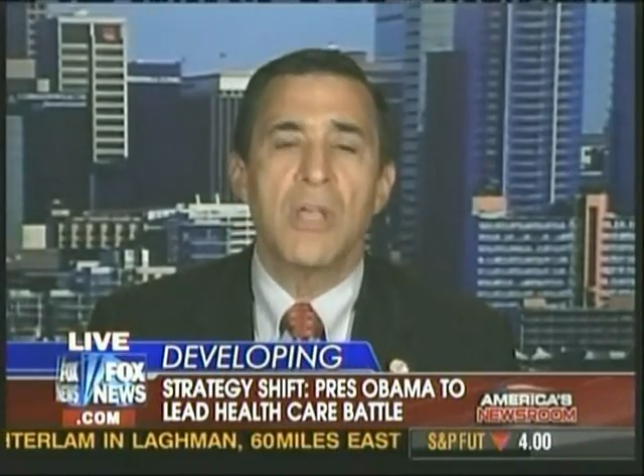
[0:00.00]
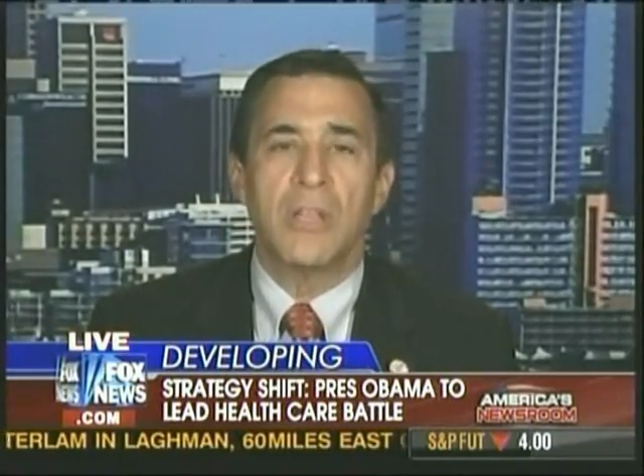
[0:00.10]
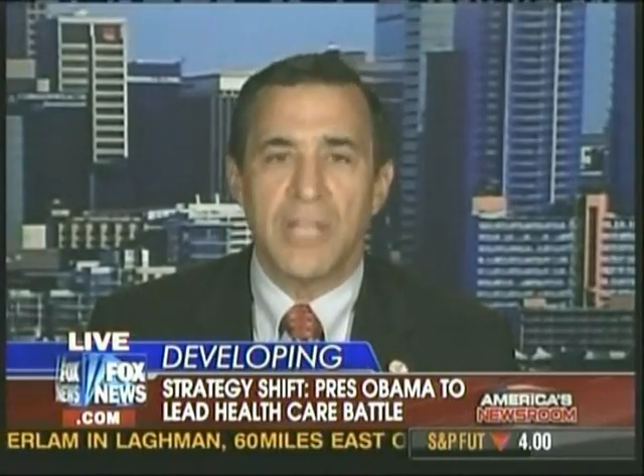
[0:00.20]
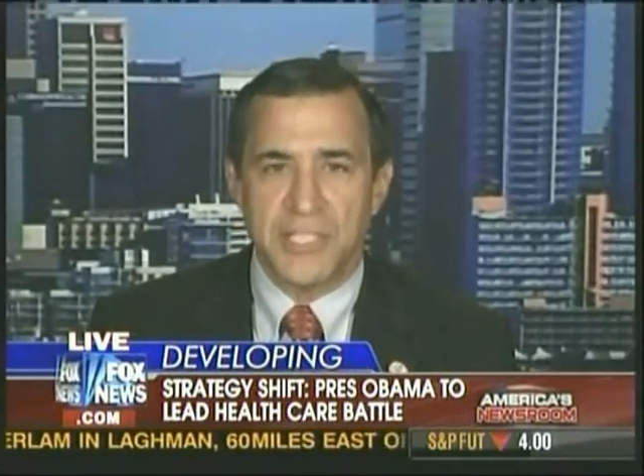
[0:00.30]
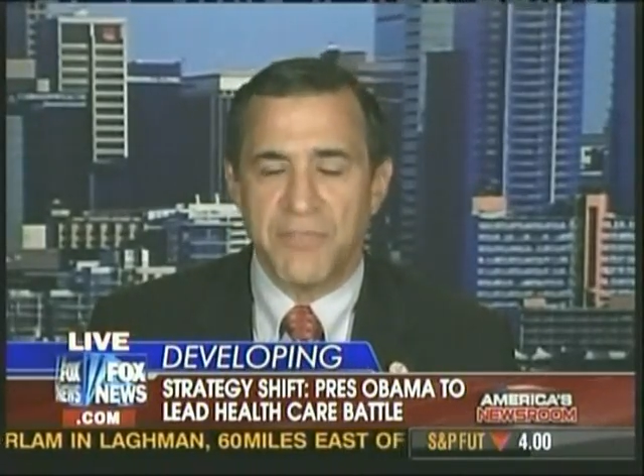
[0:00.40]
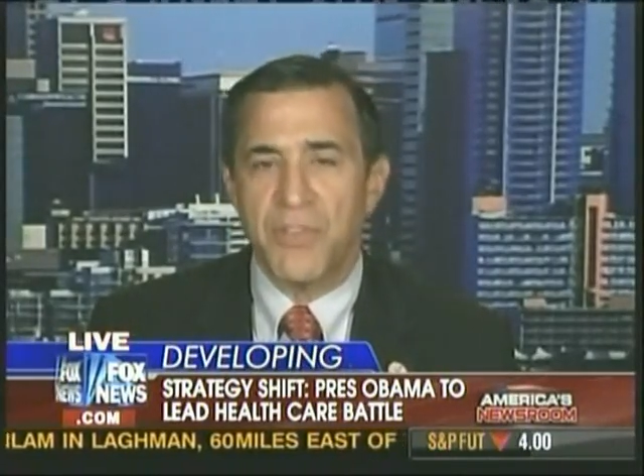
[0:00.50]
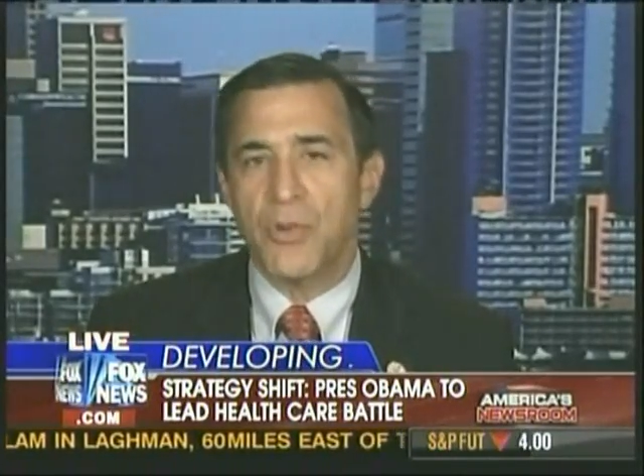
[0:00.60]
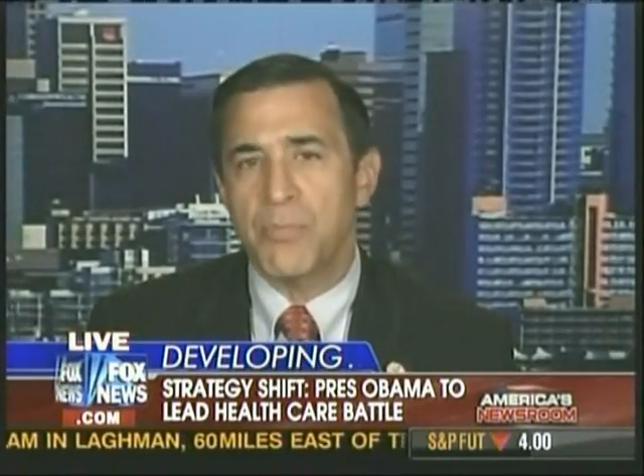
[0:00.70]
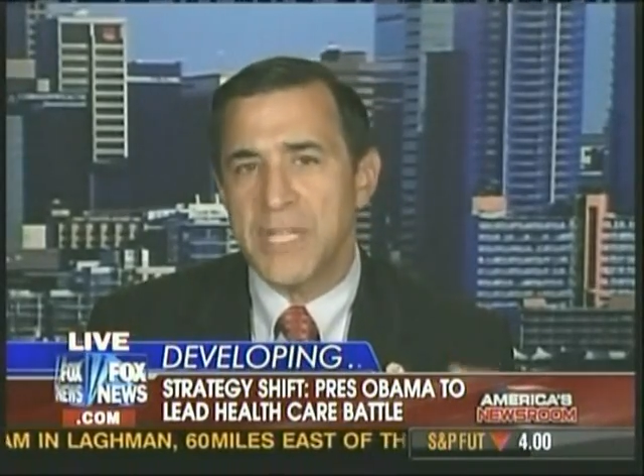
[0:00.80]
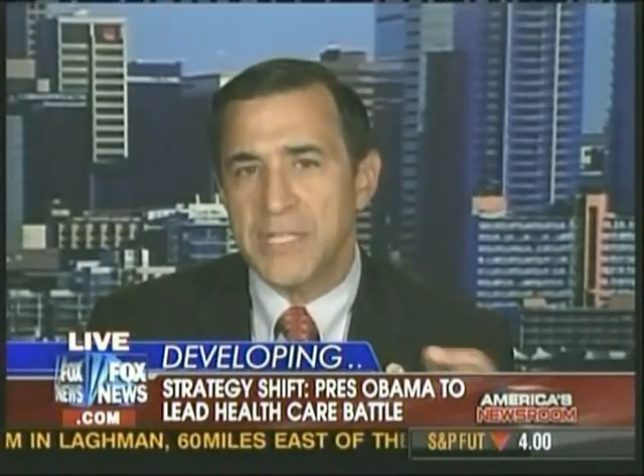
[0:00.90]
Less
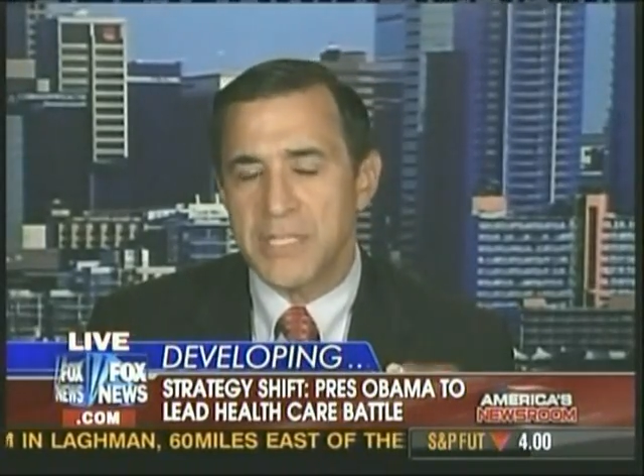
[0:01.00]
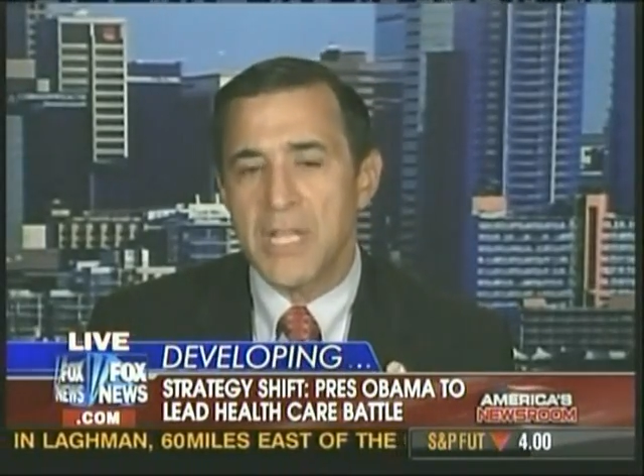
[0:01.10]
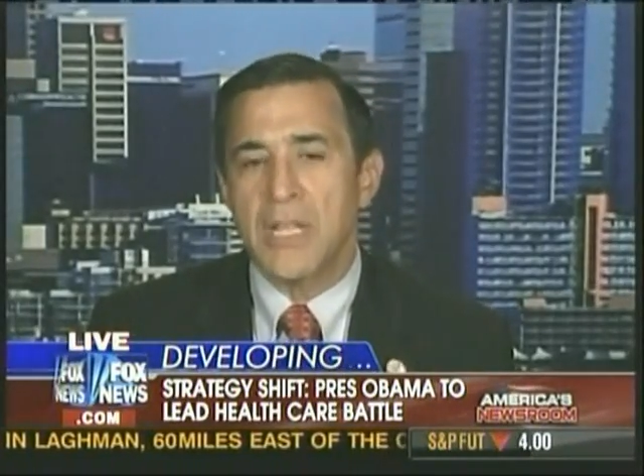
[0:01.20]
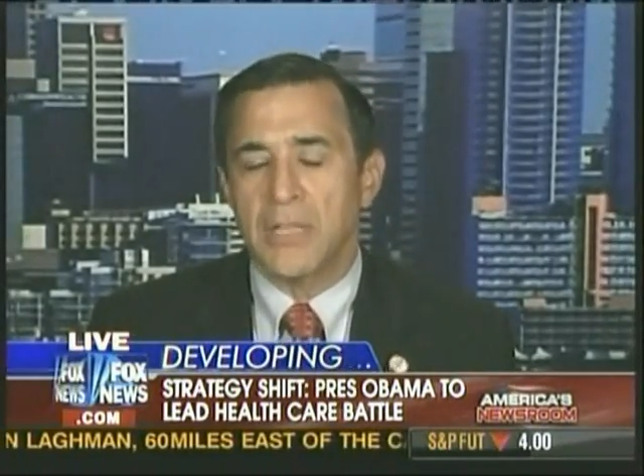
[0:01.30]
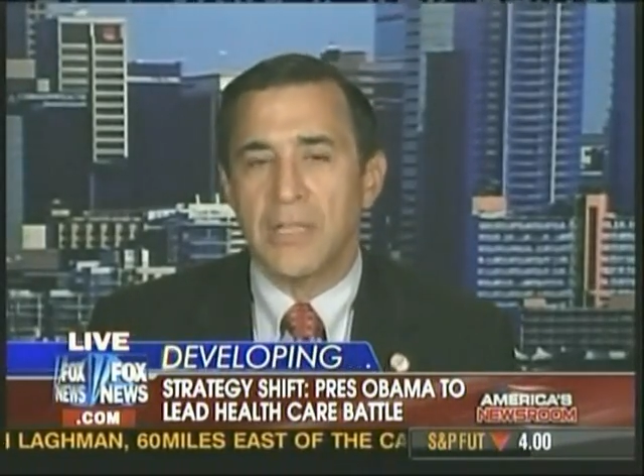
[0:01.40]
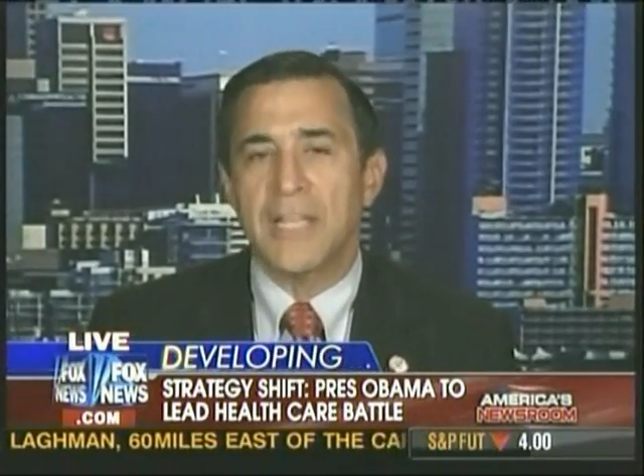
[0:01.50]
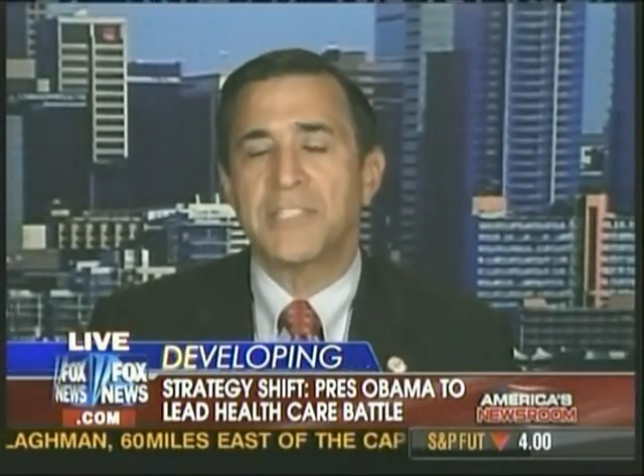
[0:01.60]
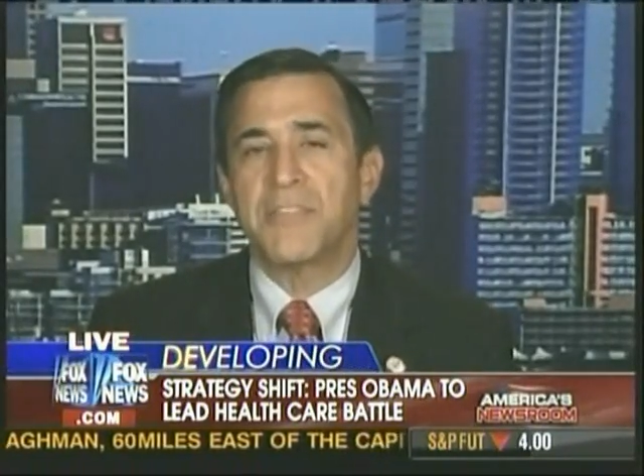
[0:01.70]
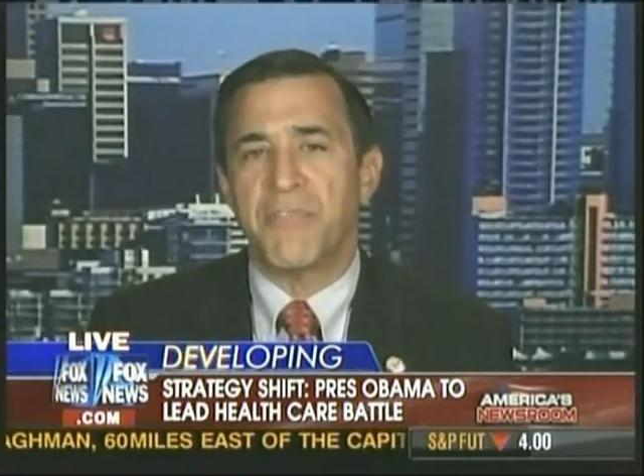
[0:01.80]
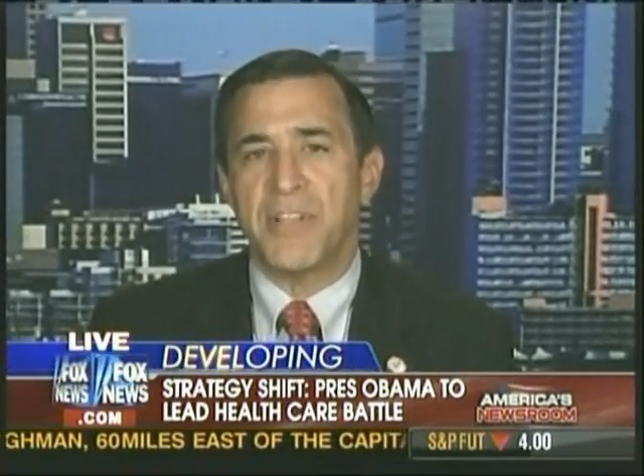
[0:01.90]
fear means less
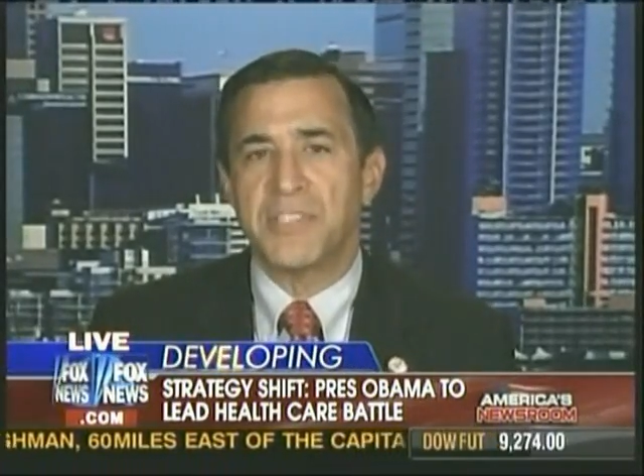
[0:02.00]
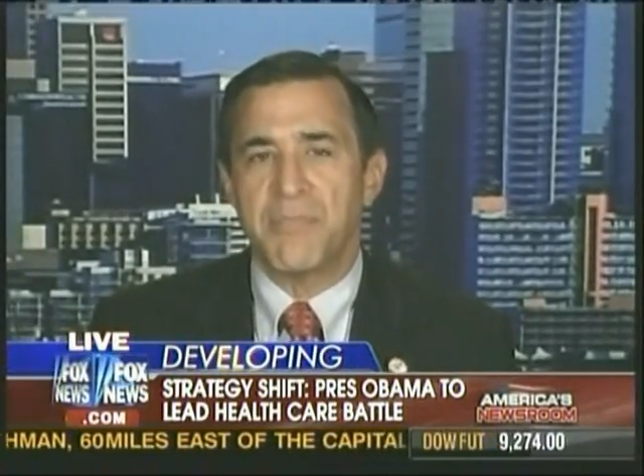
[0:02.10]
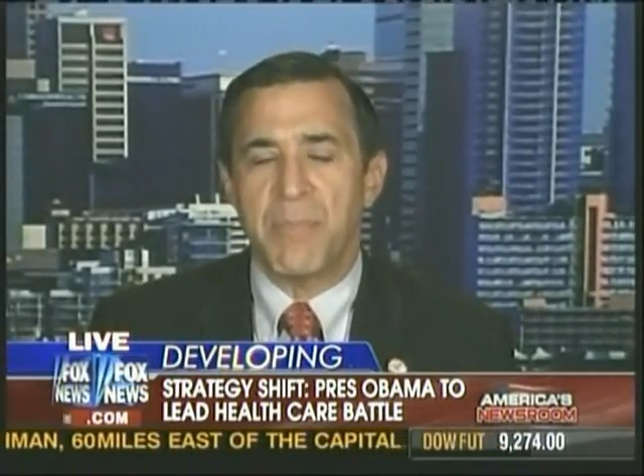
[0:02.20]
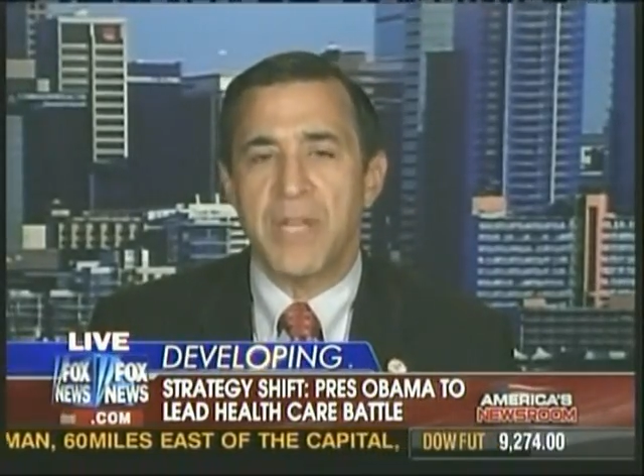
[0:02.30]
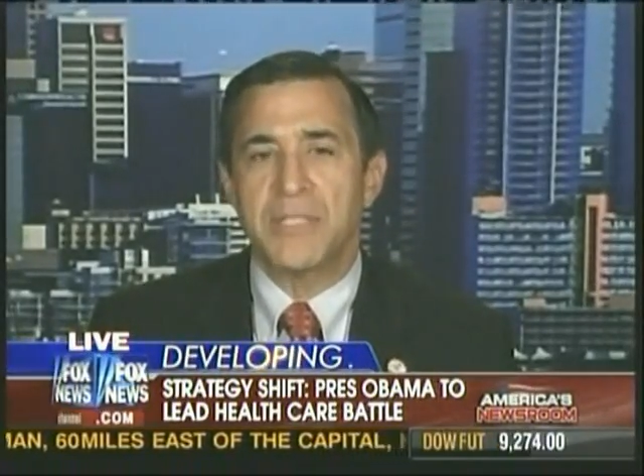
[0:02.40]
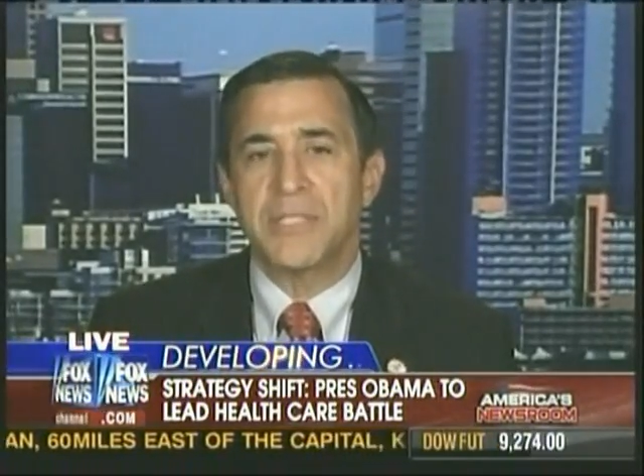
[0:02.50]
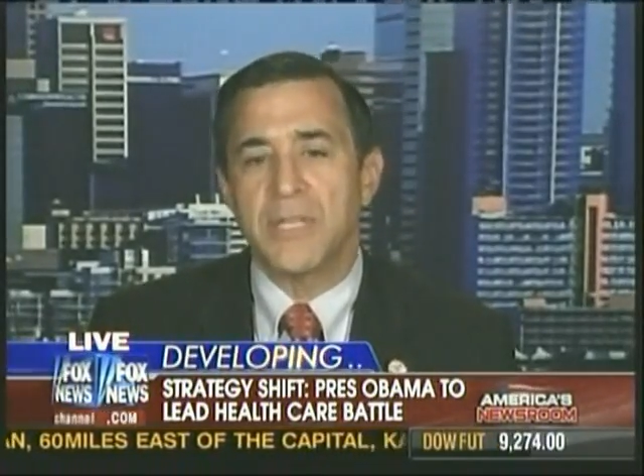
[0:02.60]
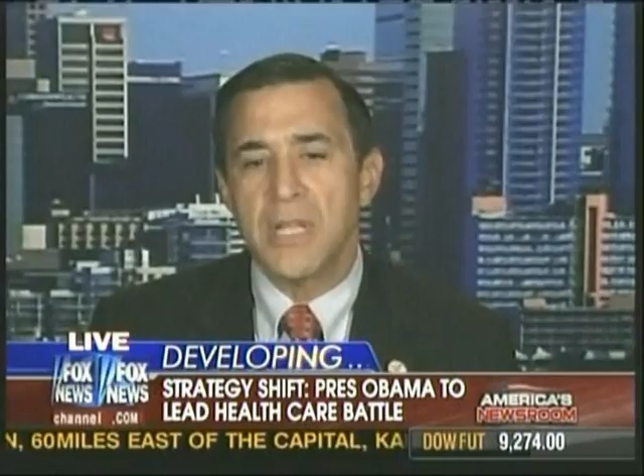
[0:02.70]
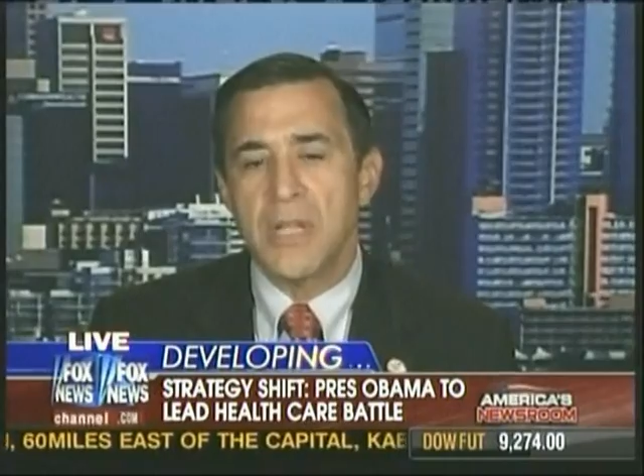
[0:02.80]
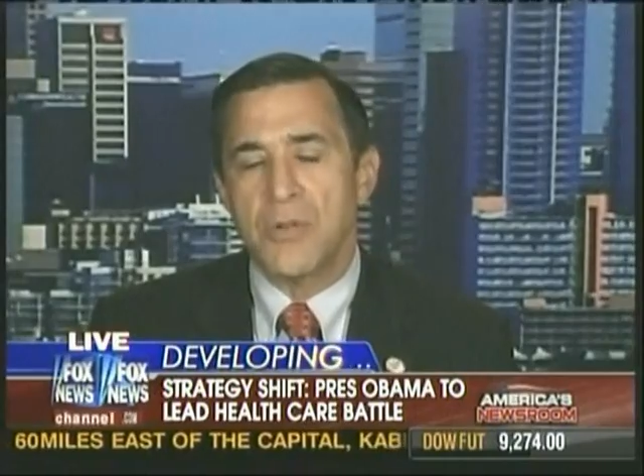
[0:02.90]
defensive medicine,